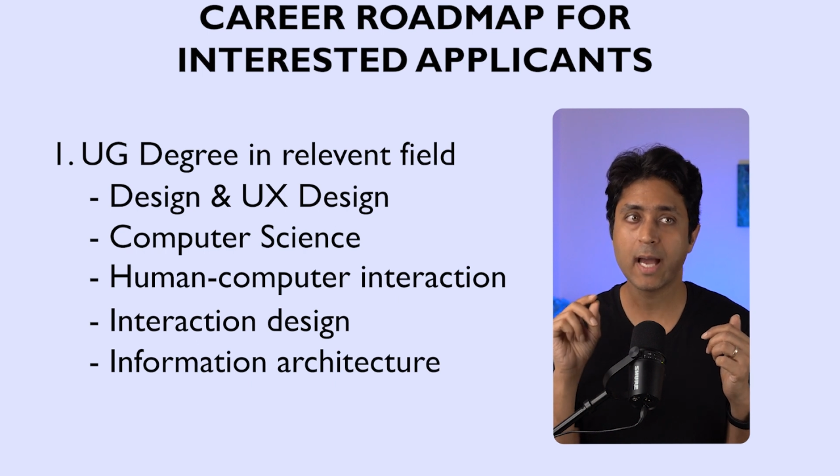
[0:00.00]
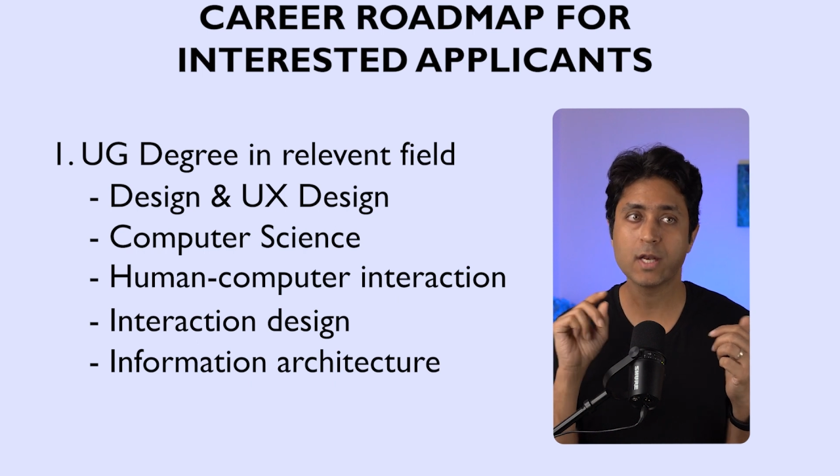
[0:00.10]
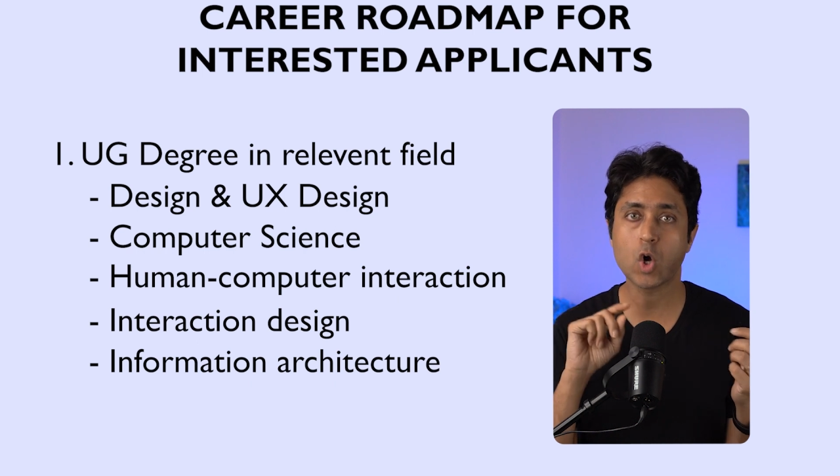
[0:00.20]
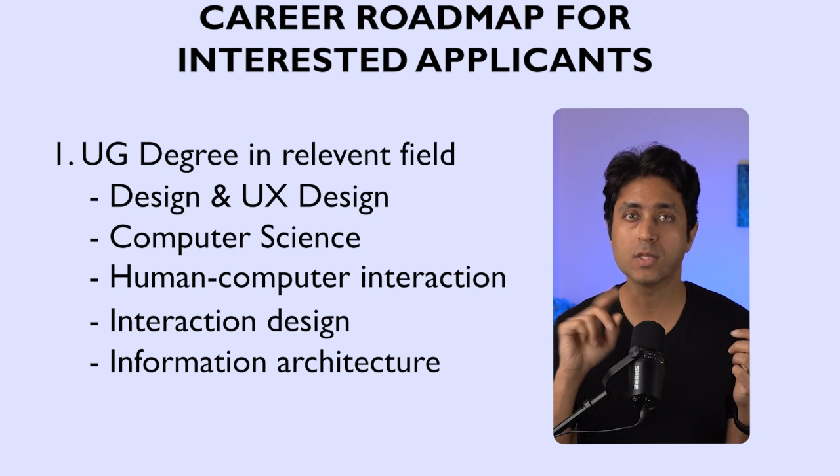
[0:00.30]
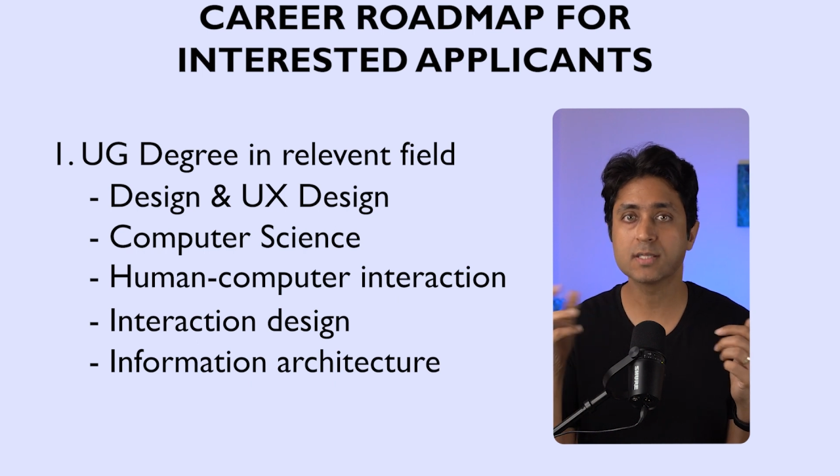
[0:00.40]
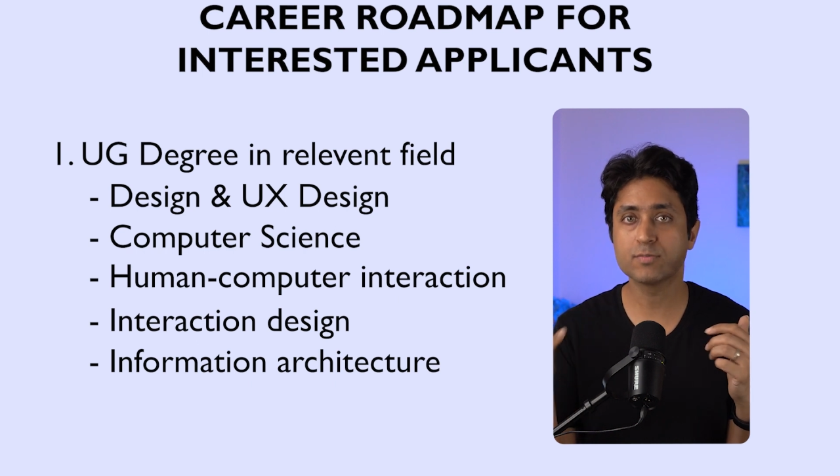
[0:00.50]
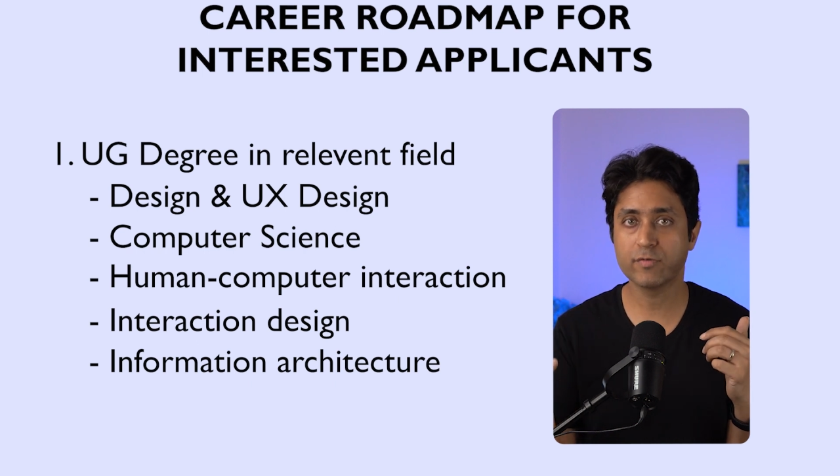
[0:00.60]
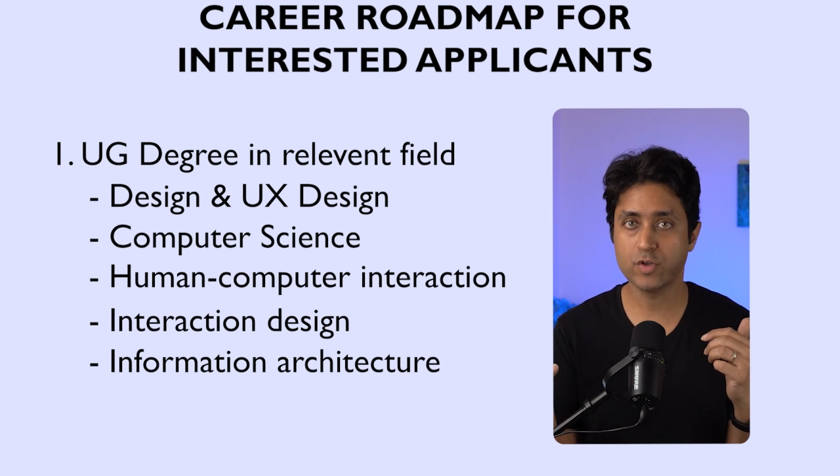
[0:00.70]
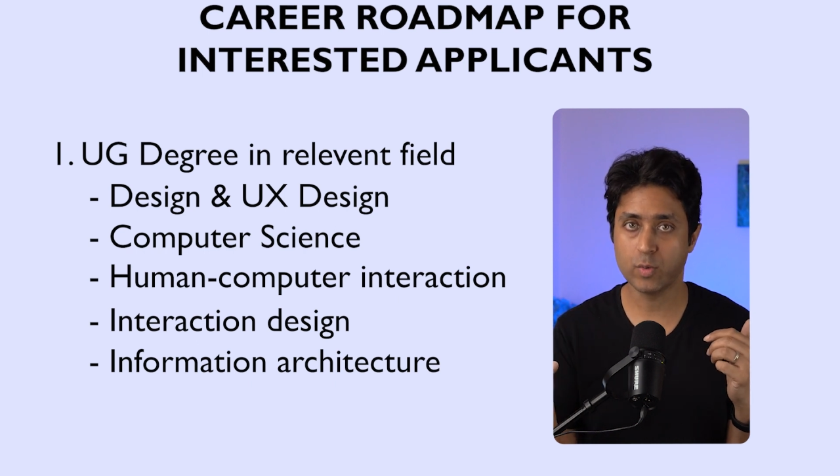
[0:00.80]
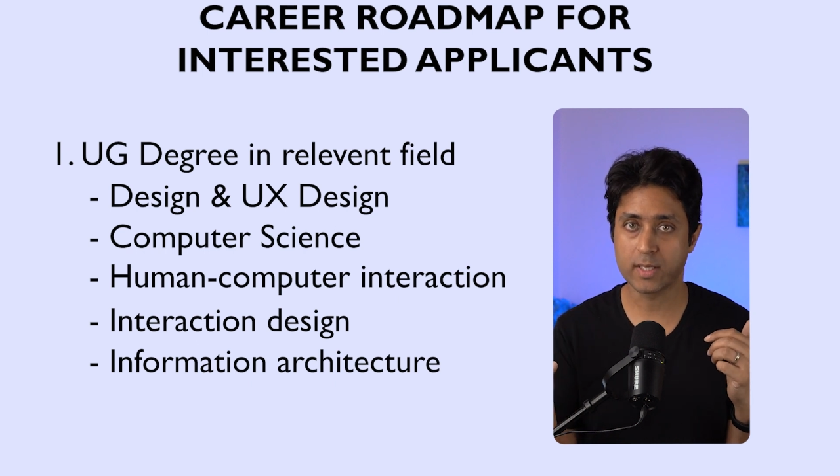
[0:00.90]
and concept
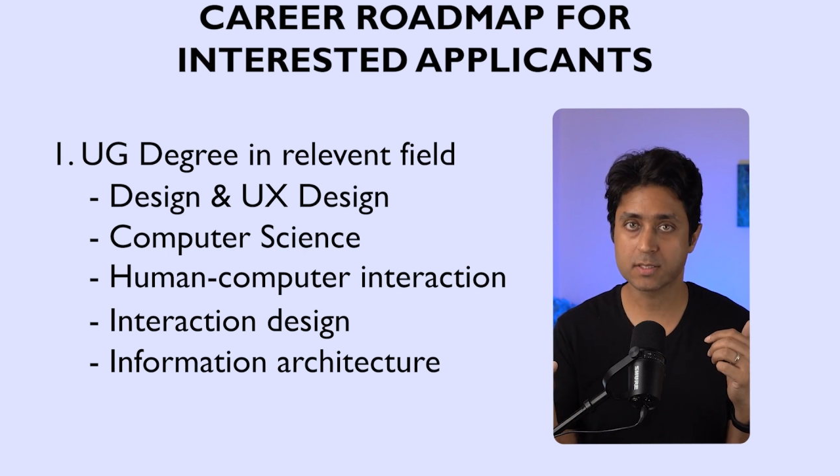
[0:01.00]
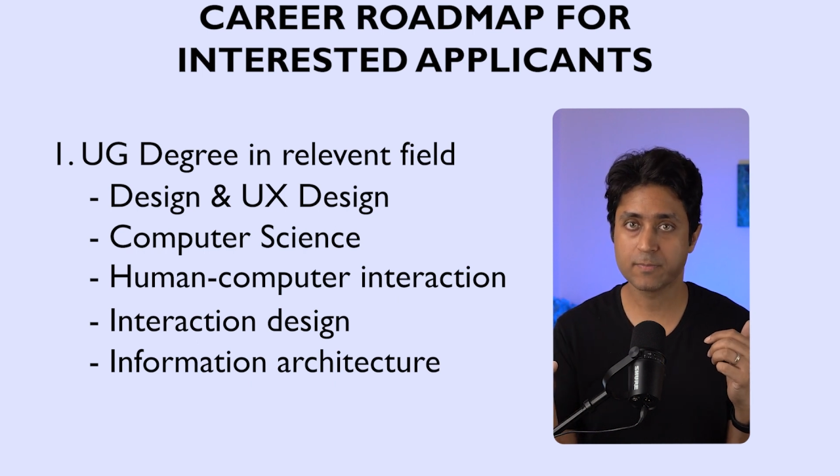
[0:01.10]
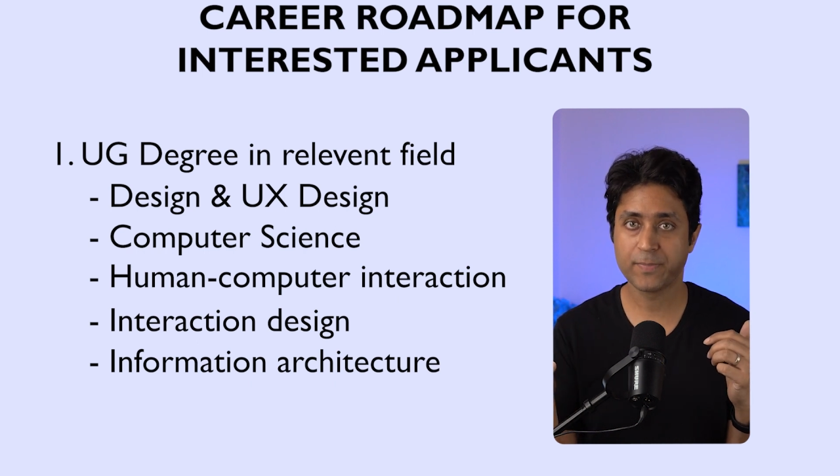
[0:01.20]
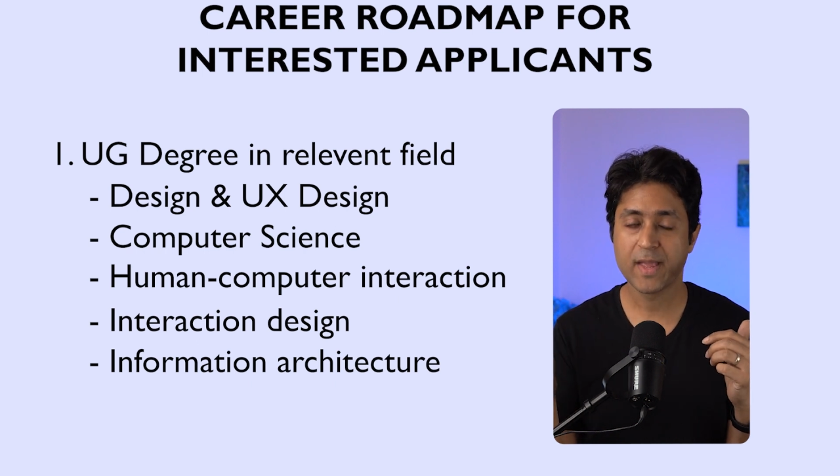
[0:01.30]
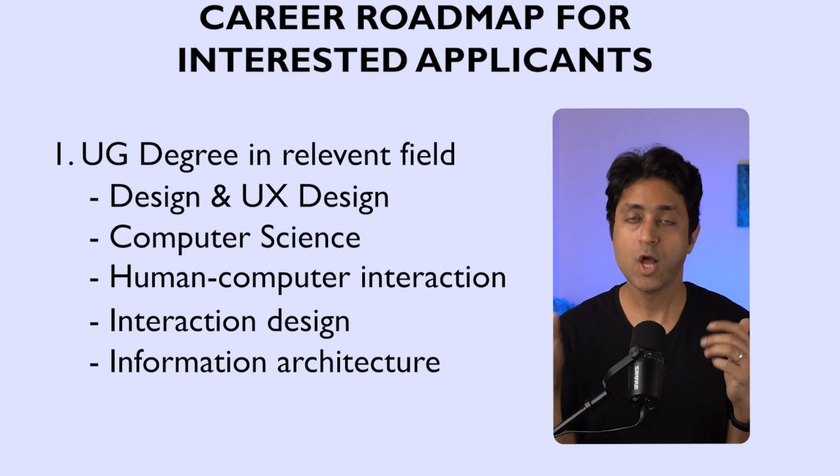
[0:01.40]
of U X.